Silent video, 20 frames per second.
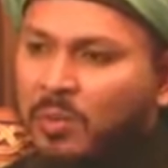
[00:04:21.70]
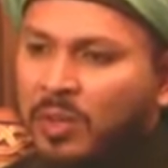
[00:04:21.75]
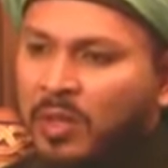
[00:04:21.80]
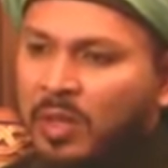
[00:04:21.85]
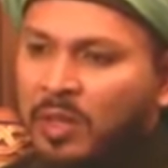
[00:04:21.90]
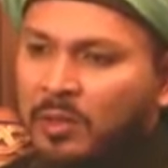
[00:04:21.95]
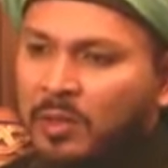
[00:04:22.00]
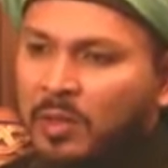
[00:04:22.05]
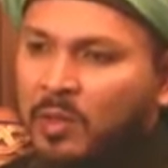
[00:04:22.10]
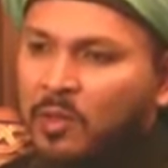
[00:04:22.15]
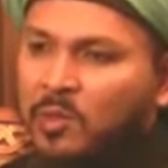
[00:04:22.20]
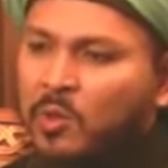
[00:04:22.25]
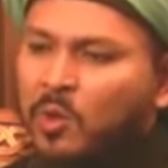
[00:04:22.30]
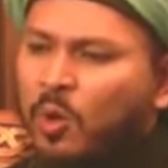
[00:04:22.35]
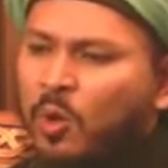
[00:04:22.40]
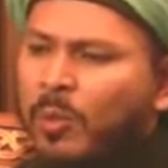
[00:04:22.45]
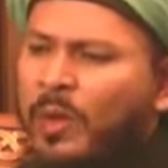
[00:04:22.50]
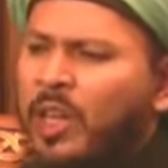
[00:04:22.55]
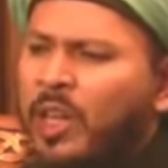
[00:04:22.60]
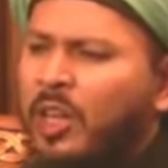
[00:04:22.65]
with it
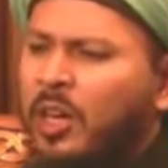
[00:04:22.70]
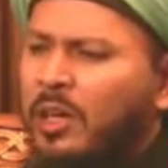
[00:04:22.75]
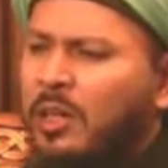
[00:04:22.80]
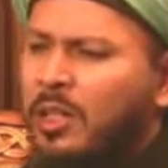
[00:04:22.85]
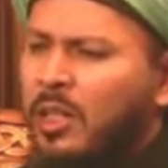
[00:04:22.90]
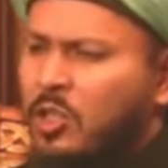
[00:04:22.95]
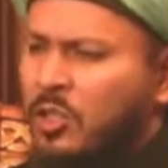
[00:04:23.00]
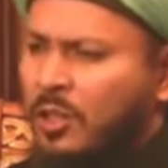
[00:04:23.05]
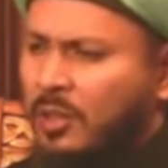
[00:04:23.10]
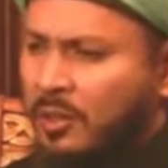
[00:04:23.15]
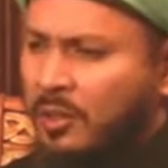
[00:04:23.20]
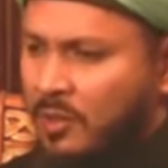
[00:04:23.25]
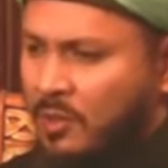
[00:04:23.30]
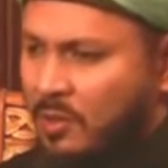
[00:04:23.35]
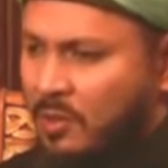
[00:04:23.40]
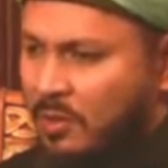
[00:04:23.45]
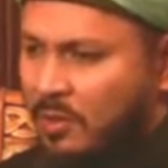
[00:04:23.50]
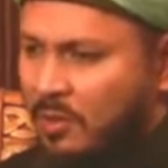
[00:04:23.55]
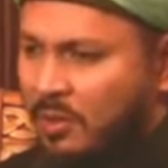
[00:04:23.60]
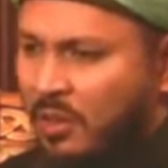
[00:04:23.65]
so many
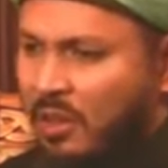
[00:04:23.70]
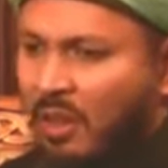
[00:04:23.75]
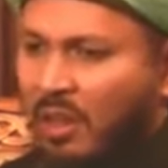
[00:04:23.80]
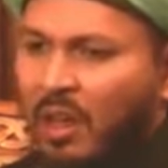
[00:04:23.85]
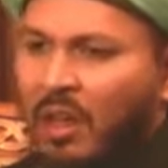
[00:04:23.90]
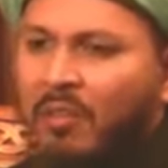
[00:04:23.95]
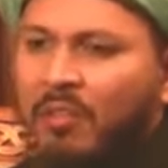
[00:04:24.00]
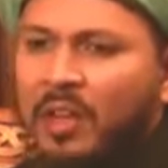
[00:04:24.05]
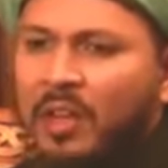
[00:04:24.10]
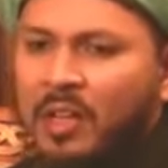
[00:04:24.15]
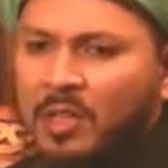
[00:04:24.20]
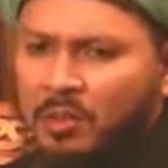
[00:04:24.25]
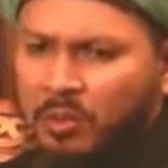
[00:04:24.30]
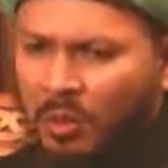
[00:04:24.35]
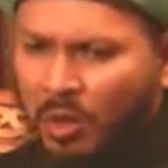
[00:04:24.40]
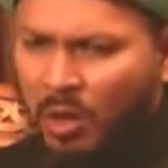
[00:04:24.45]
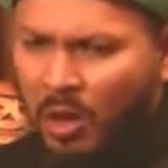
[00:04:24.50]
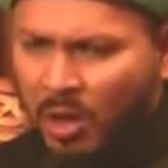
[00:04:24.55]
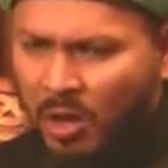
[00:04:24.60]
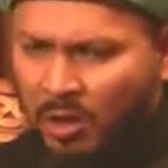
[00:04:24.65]
conditions. Love has
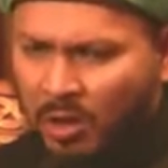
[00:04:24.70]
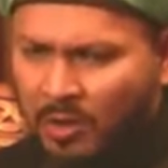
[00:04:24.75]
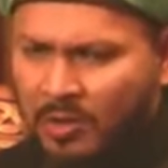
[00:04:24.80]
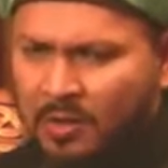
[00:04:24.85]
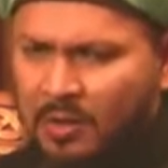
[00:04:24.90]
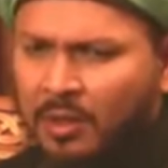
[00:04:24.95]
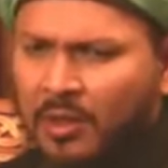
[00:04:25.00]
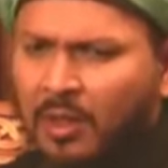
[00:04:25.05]
laws.